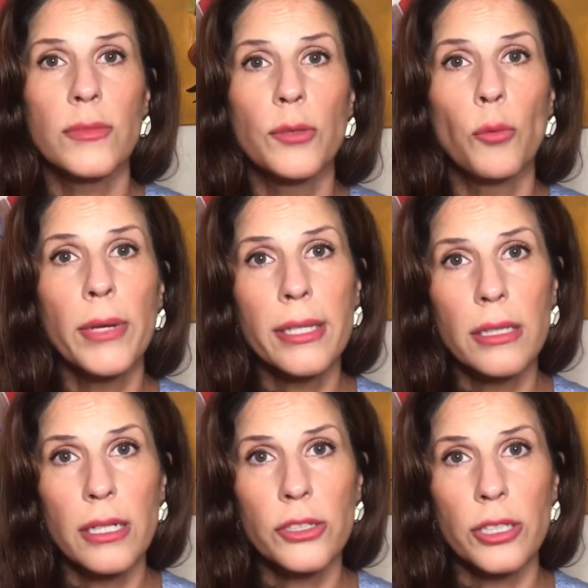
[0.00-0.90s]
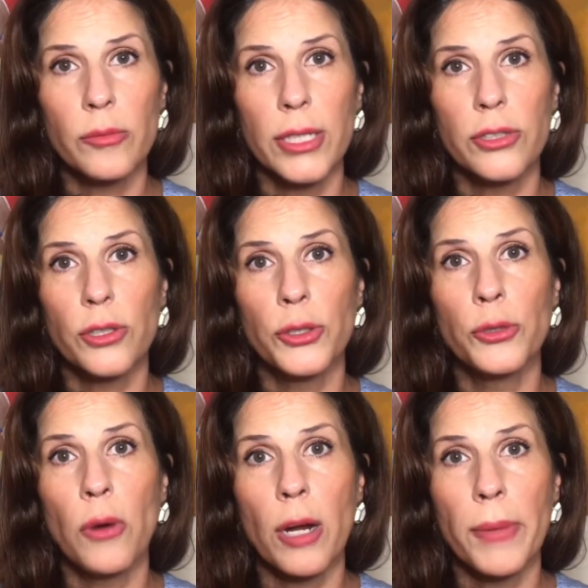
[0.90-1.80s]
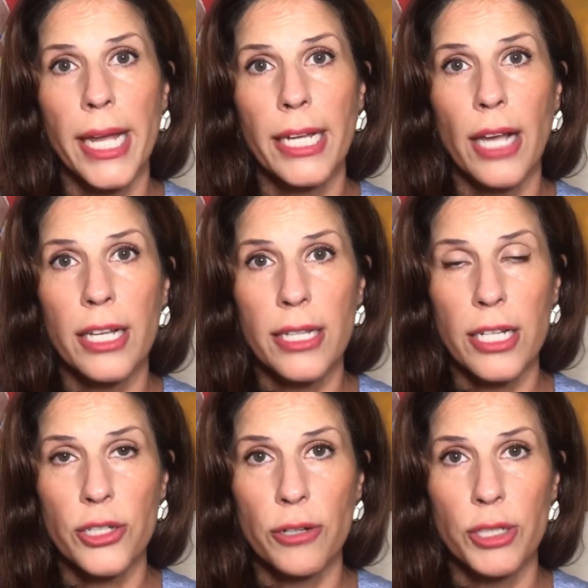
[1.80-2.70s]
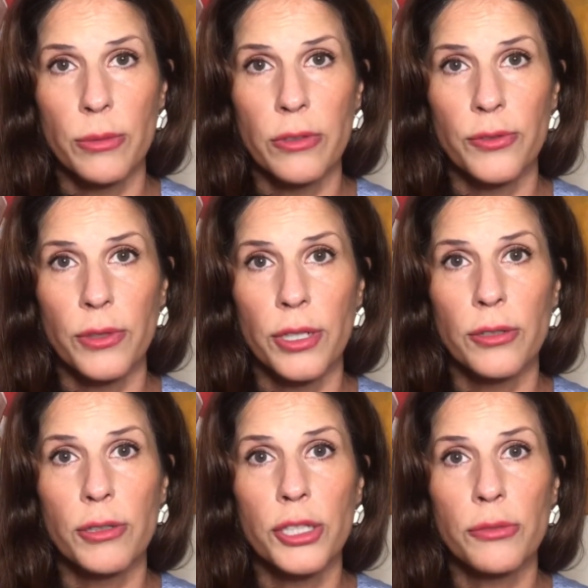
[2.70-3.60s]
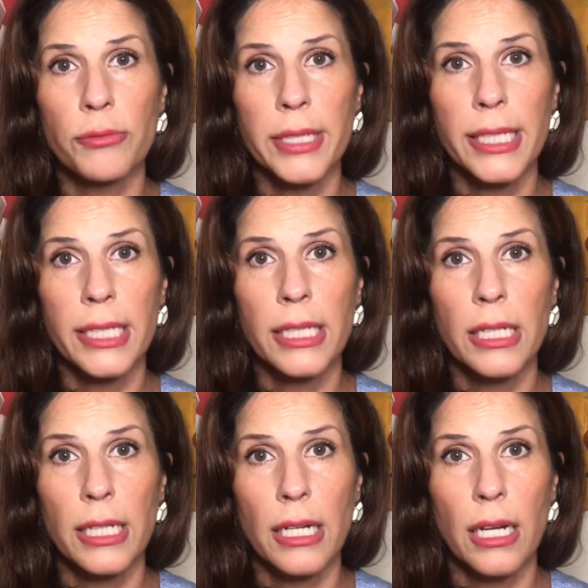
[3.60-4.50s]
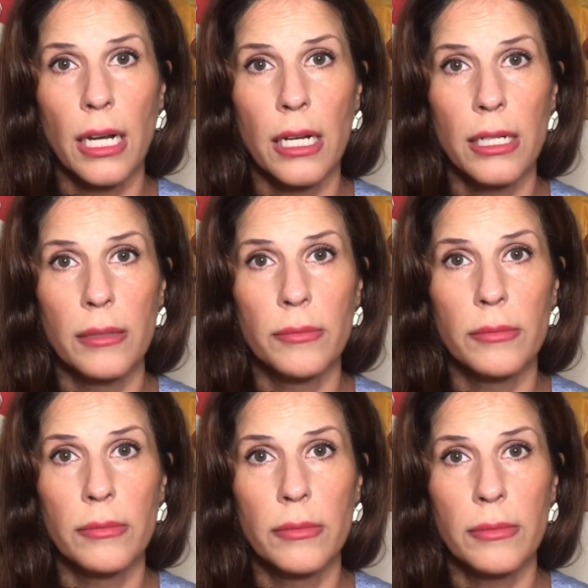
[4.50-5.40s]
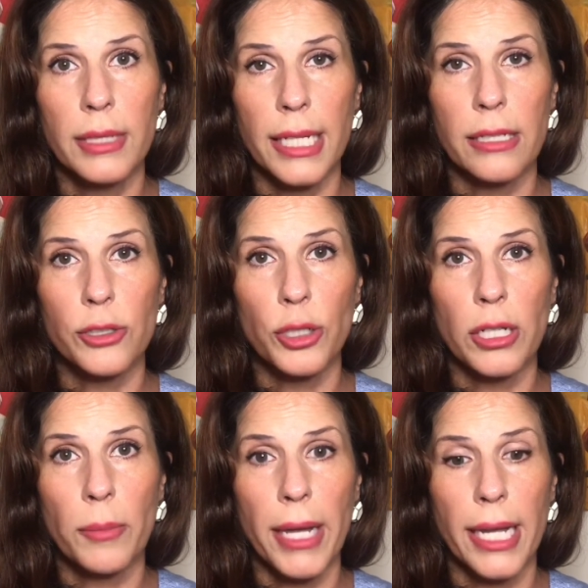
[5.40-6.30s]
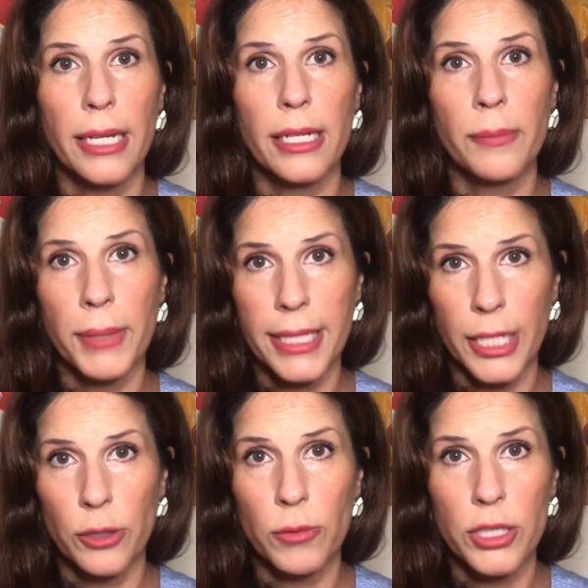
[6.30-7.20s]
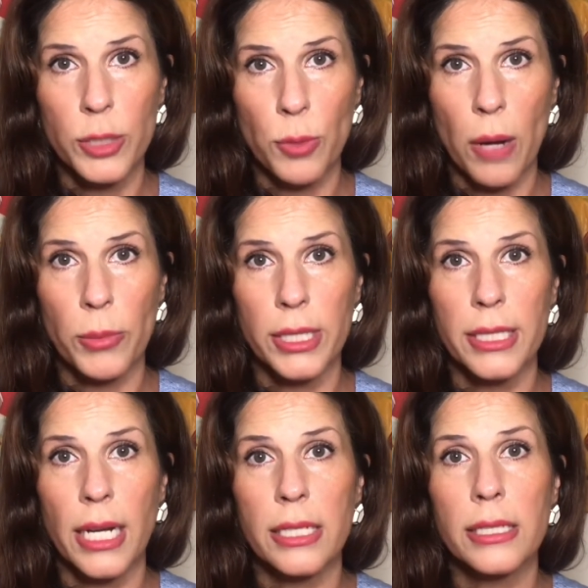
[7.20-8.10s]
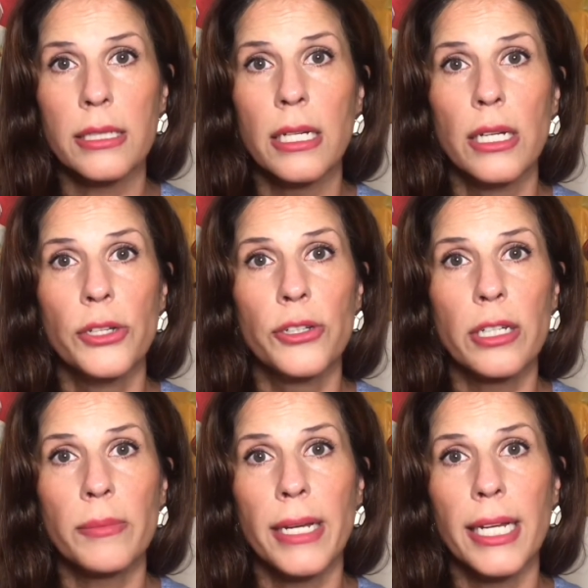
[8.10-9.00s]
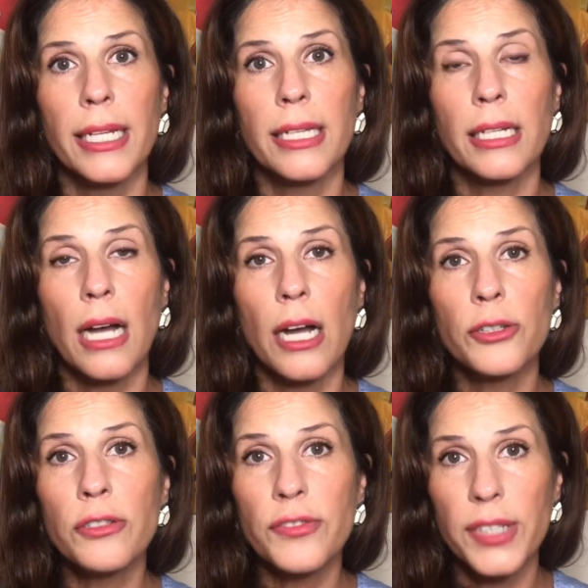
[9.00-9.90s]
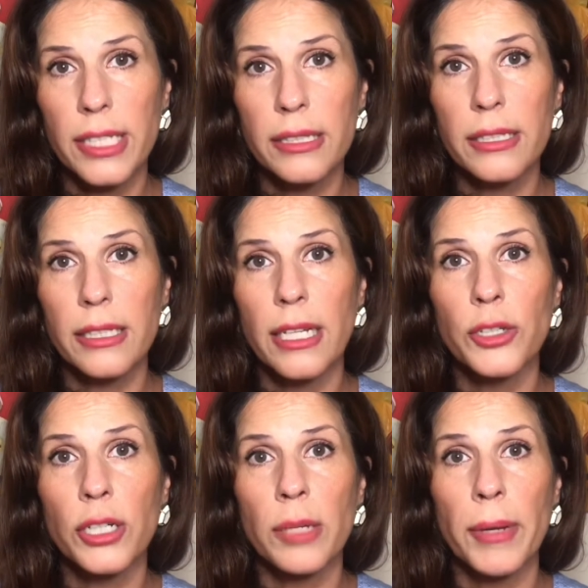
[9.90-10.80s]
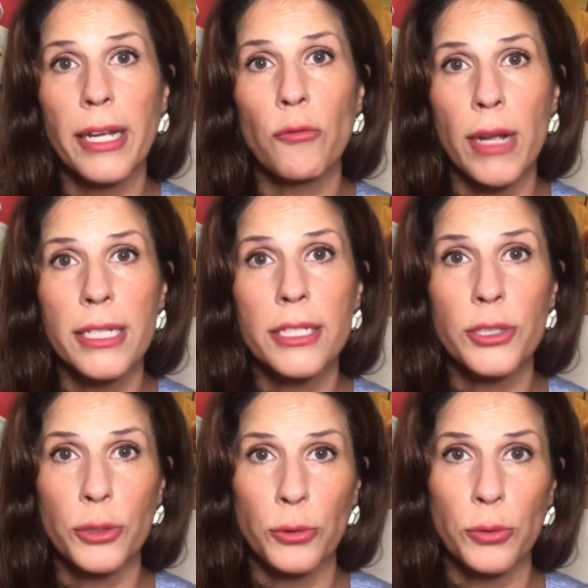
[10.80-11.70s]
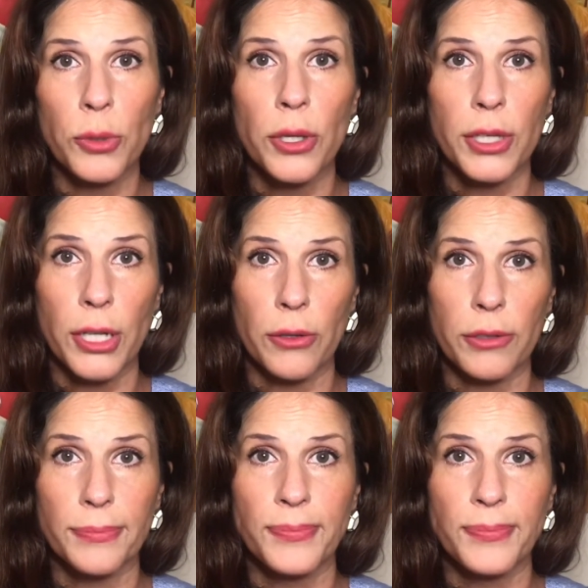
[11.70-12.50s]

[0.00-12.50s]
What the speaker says: With a long-term rental, you are paying, as I showed you before, there's three things. You're going to pay IPTU, which is property taxes, you're going to pay the condo fees, and then you're going to pay a rent to the owner.